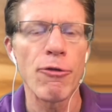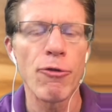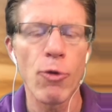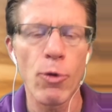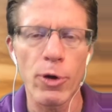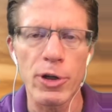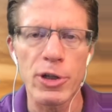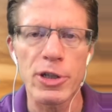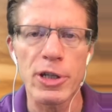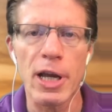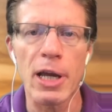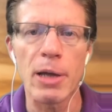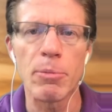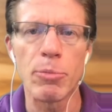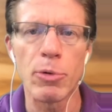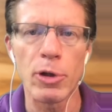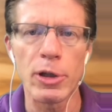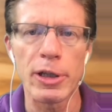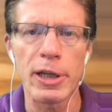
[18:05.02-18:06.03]
force
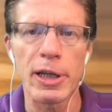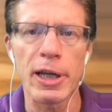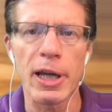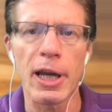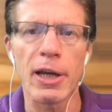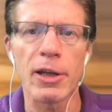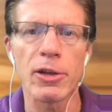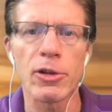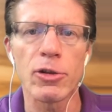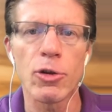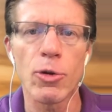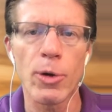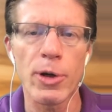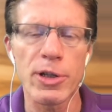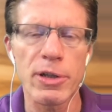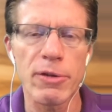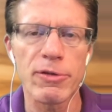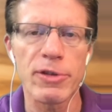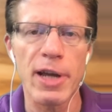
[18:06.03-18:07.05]
and bullying and
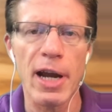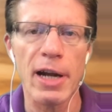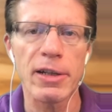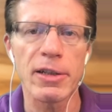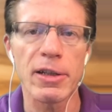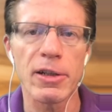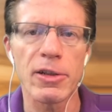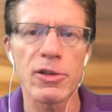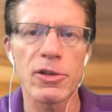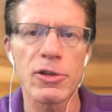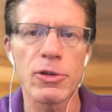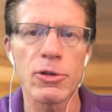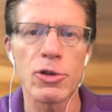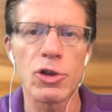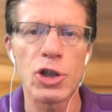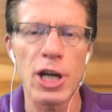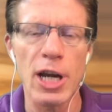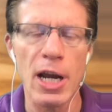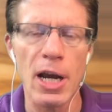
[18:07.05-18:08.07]
coercive tactics
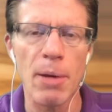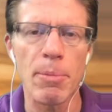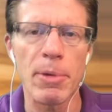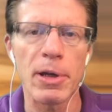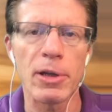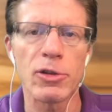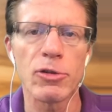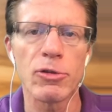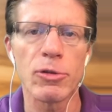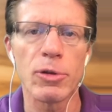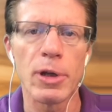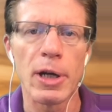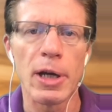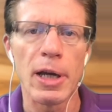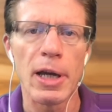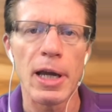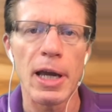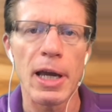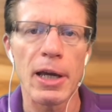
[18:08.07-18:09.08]
to jam and
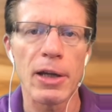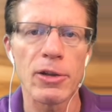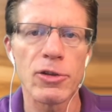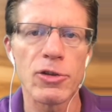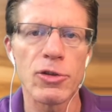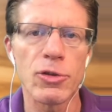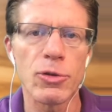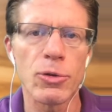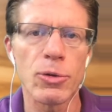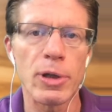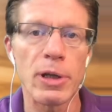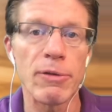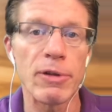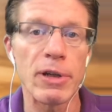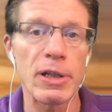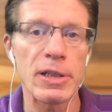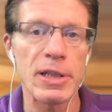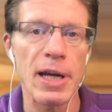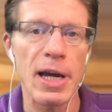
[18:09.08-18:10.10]
to
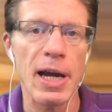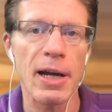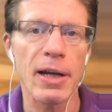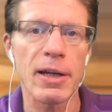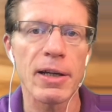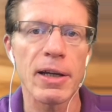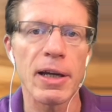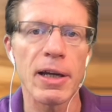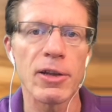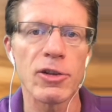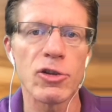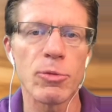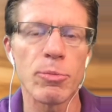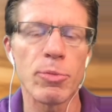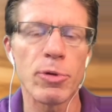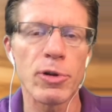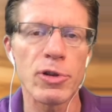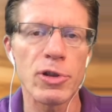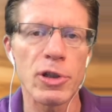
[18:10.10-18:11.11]
even attack and
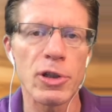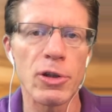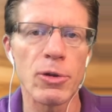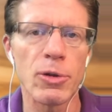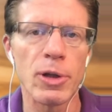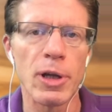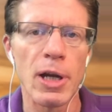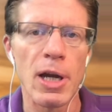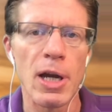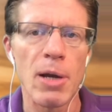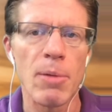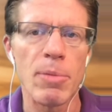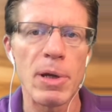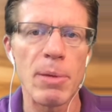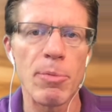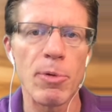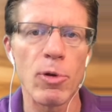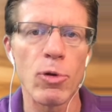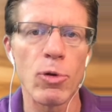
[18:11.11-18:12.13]
to persecute
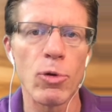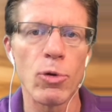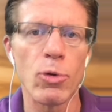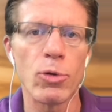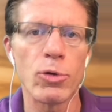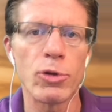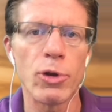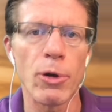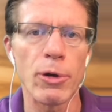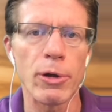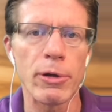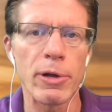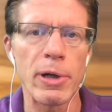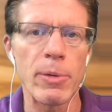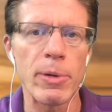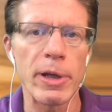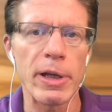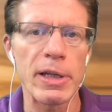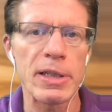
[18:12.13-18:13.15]
people who don't
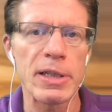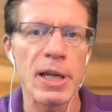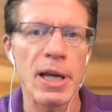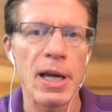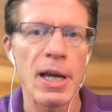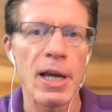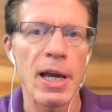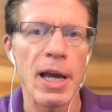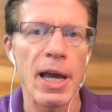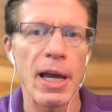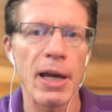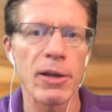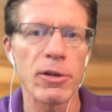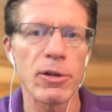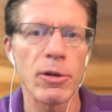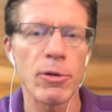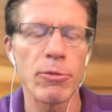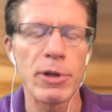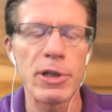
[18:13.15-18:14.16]
agree with us.
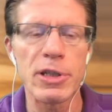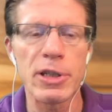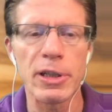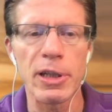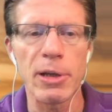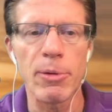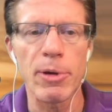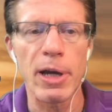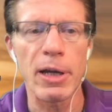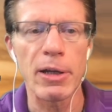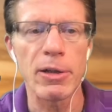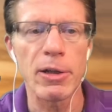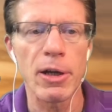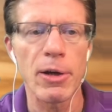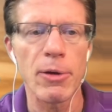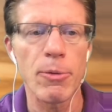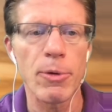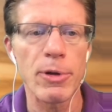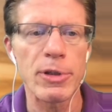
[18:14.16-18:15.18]
And recently we had
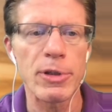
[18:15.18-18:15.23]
